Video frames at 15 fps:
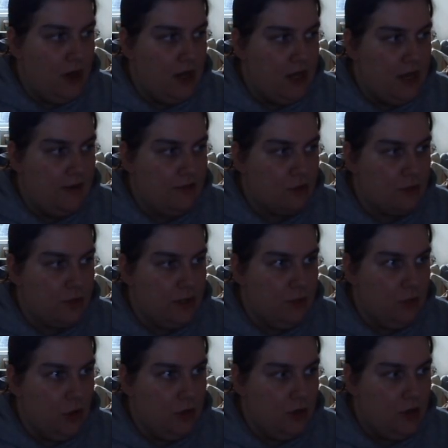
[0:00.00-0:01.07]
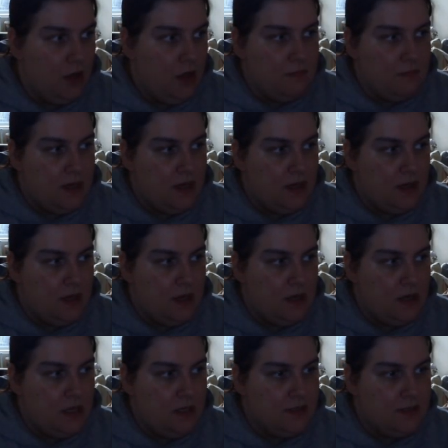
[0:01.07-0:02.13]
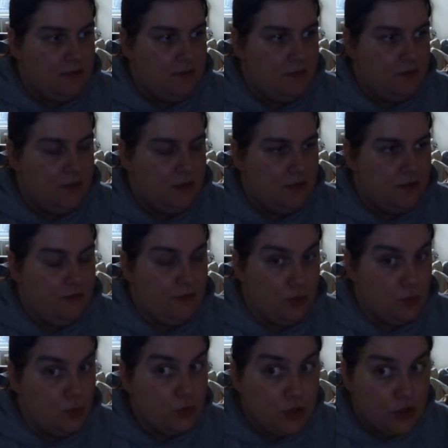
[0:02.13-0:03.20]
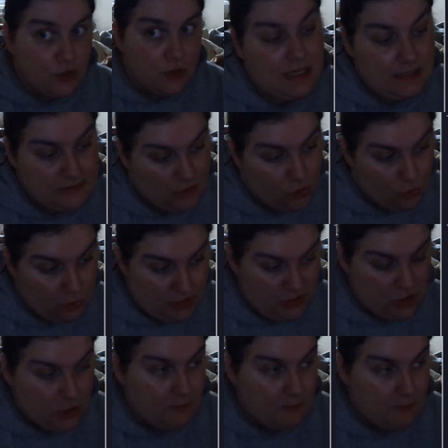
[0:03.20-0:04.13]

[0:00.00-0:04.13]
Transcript: I have a green one. My native fruit is an orange.